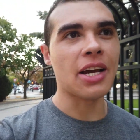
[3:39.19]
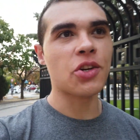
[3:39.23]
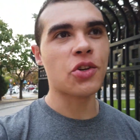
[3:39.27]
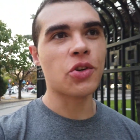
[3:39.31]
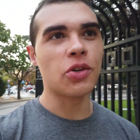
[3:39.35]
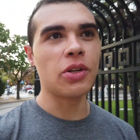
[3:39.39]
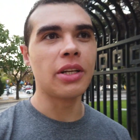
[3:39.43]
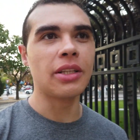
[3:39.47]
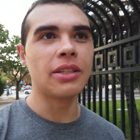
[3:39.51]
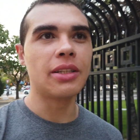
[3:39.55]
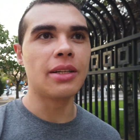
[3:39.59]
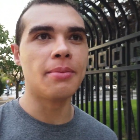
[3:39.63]

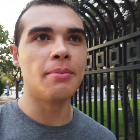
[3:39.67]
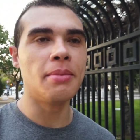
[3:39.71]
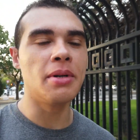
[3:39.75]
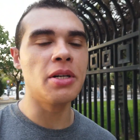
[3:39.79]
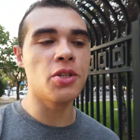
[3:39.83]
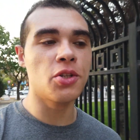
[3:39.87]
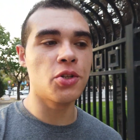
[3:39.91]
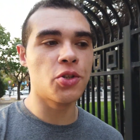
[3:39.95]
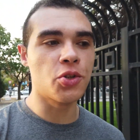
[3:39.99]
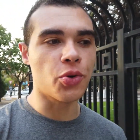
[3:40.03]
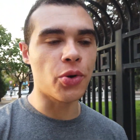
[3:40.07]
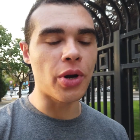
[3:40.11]
Actually, the
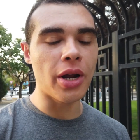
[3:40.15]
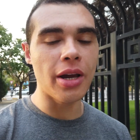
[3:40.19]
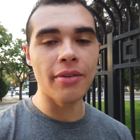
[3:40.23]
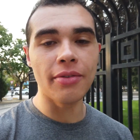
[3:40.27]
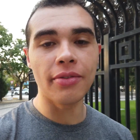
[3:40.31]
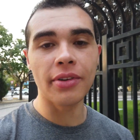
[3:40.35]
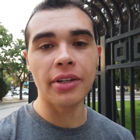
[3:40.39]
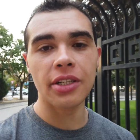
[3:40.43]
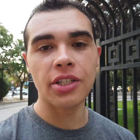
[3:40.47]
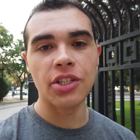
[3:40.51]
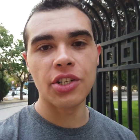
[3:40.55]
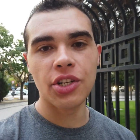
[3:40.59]
bus
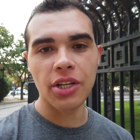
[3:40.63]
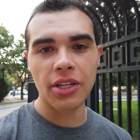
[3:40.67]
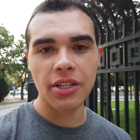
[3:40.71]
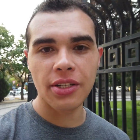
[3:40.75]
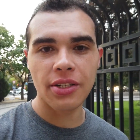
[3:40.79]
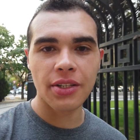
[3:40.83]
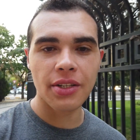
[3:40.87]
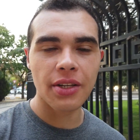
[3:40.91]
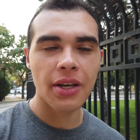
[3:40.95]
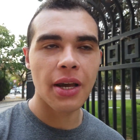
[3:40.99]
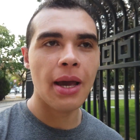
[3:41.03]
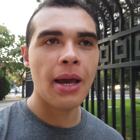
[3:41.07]
driver
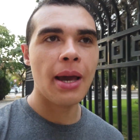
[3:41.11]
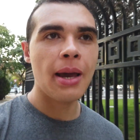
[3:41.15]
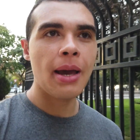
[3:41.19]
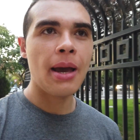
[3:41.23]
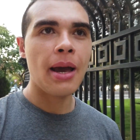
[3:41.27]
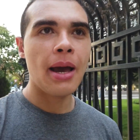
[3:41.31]
just